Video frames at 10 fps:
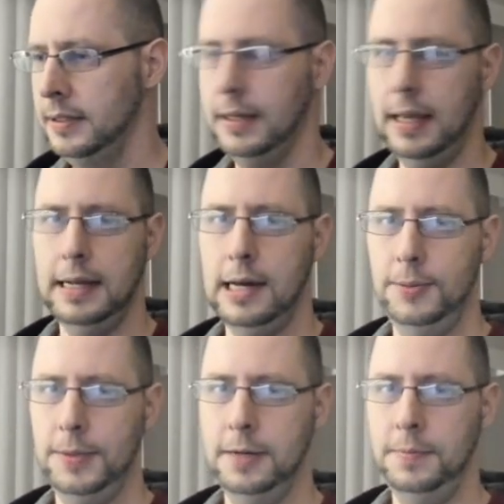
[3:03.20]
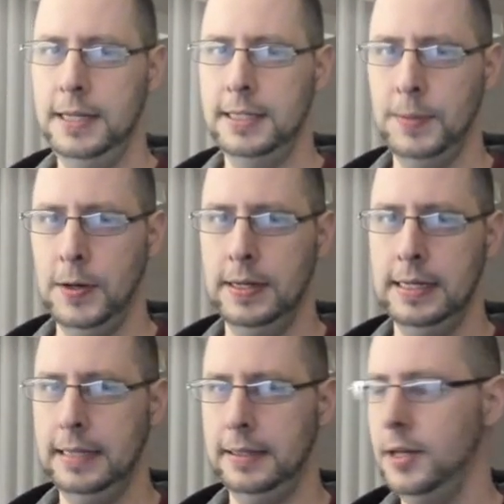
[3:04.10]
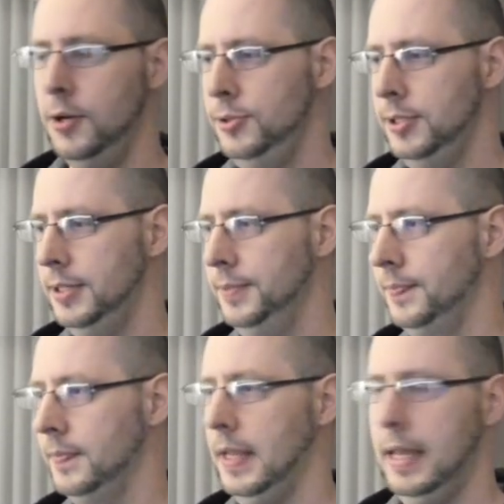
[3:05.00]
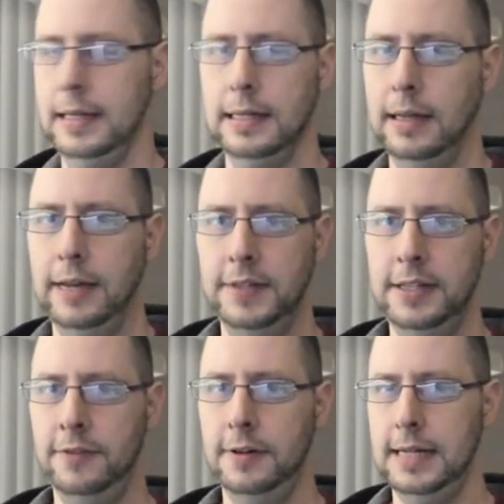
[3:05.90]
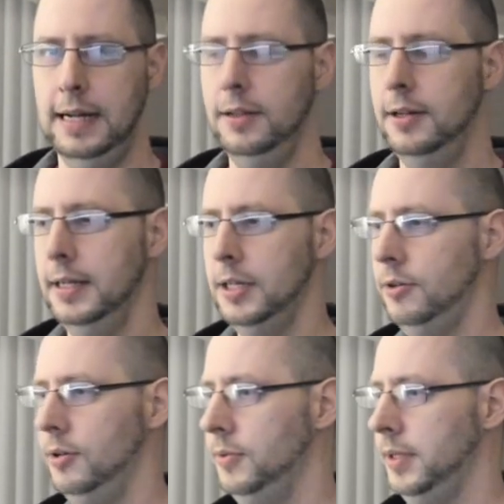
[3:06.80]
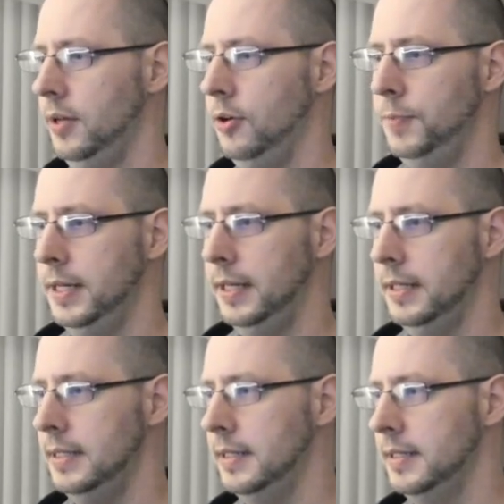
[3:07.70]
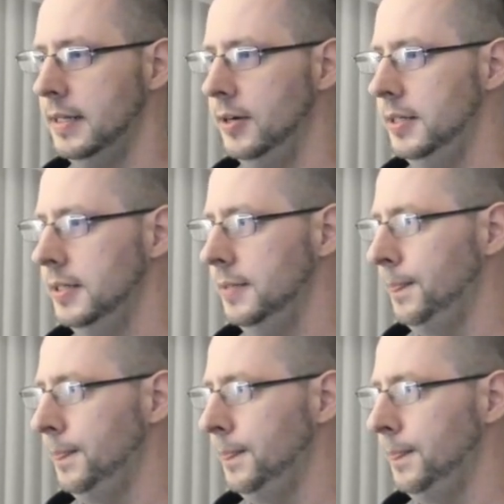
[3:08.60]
And now I'm going to be spawned at the coast, and I'll have a different dialogue intro when the opening scene starts.